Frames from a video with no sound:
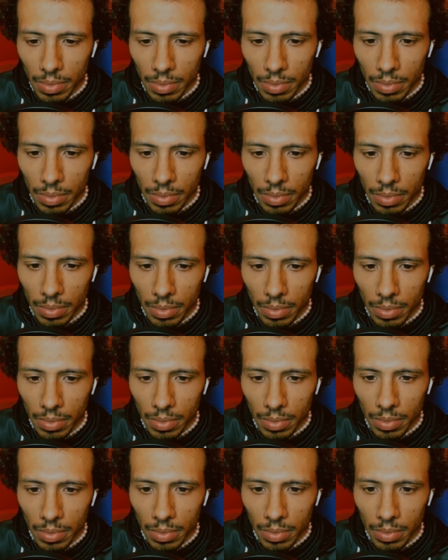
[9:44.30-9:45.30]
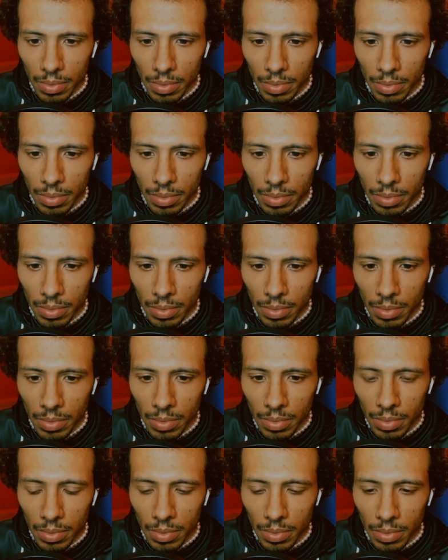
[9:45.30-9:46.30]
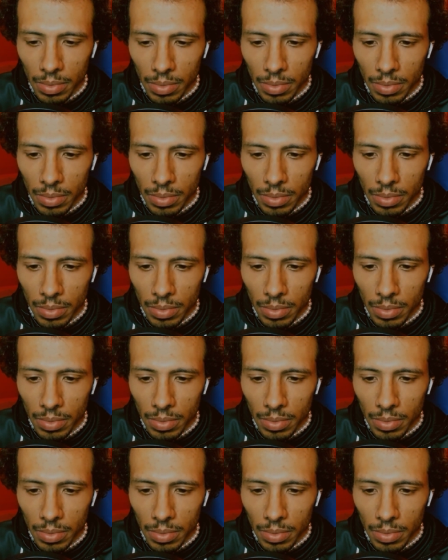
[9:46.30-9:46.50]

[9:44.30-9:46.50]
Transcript: Nothing is said.